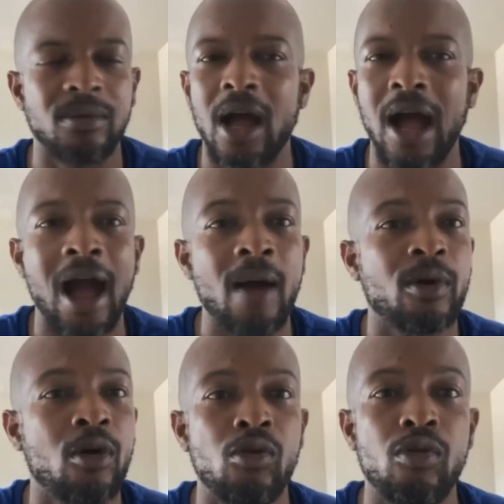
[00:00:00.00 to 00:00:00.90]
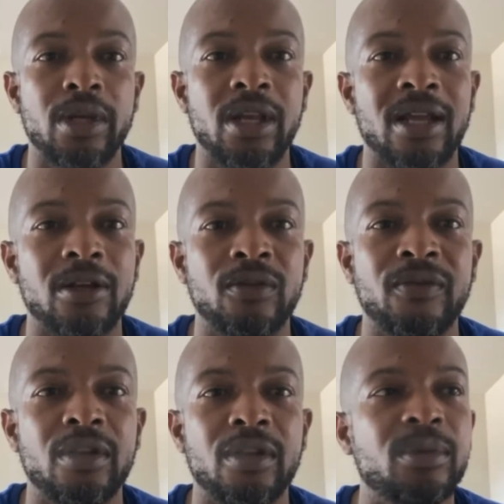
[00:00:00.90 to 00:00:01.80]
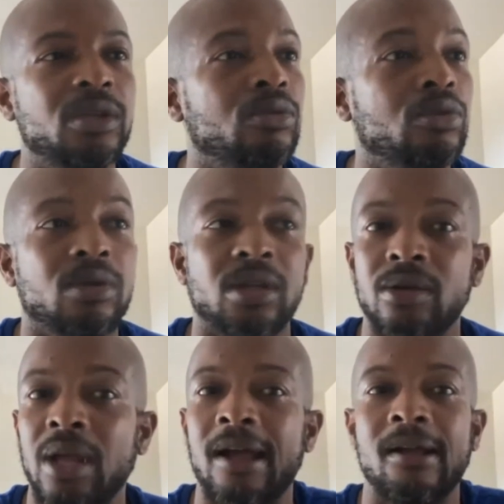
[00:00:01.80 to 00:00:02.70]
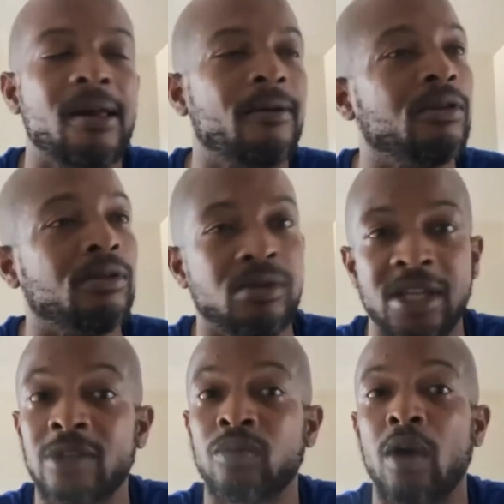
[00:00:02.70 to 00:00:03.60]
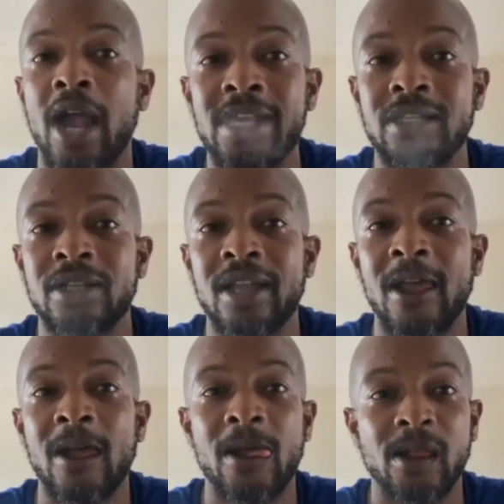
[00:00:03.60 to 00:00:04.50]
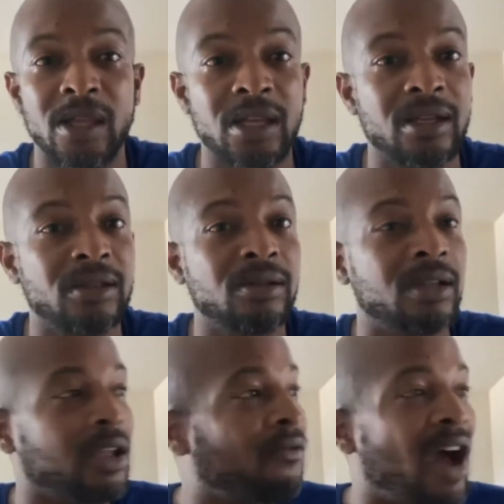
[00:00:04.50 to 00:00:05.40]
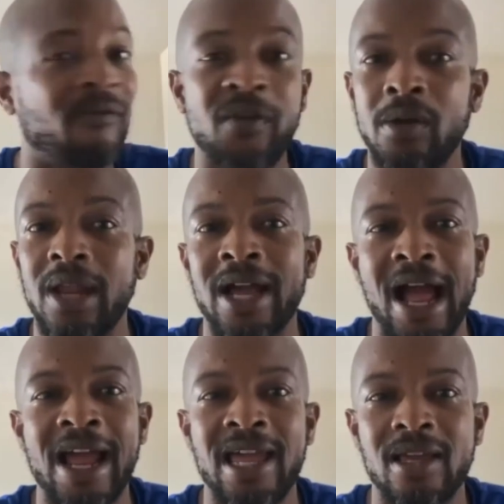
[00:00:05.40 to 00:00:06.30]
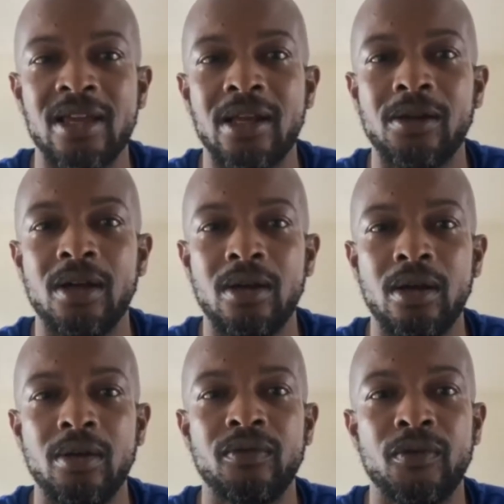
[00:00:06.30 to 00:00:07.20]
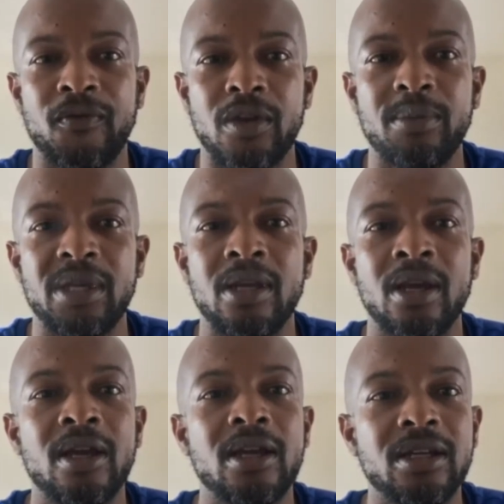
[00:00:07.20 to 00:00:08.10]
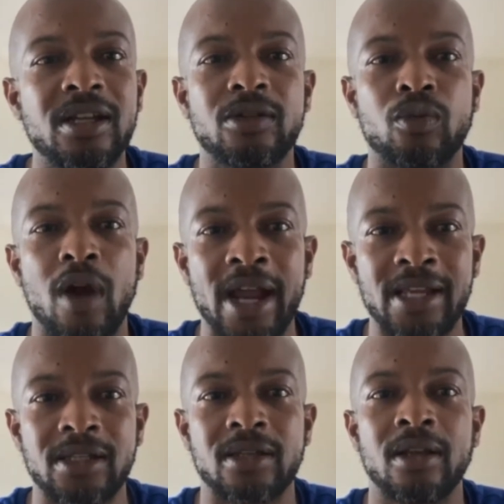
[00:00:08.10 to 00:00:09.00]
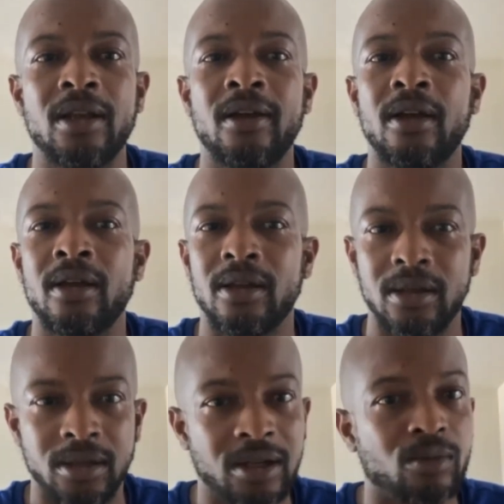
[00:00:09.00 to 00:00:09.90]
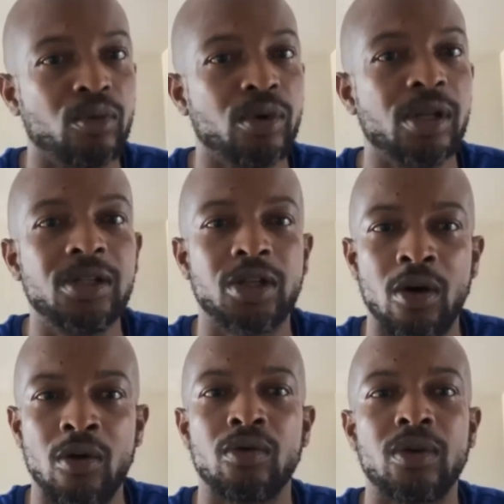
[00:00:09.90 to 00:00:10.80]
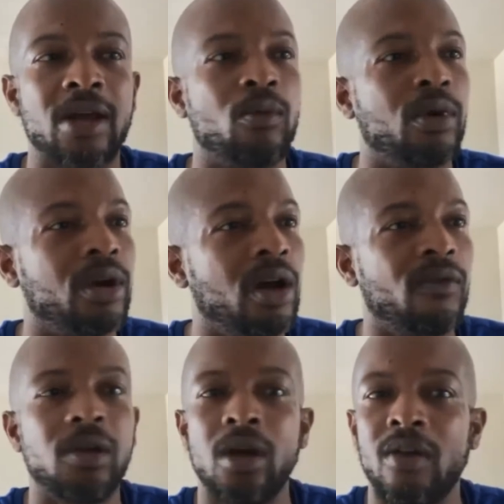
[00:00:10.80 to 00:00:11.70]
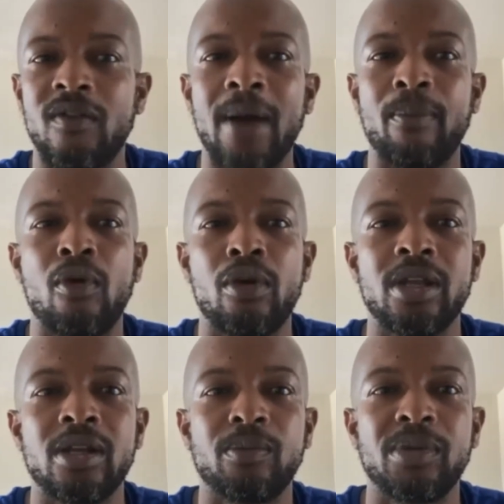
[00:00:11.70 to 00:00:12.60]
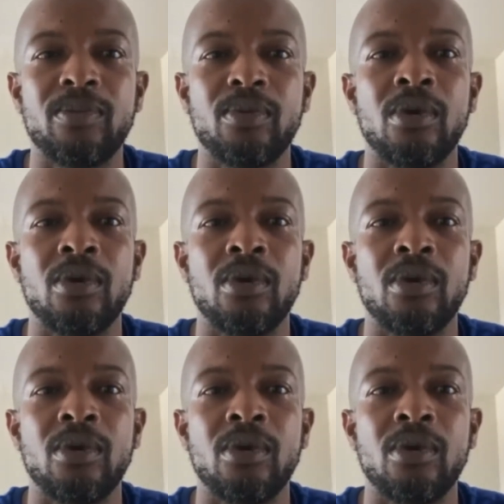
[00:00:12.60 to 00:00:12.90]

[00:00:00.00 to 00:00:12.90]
I'm cool with that. You feel me? This rice, if I felt like I ain't get love, you feel me? This rice then really showed that whatever love I poured into people,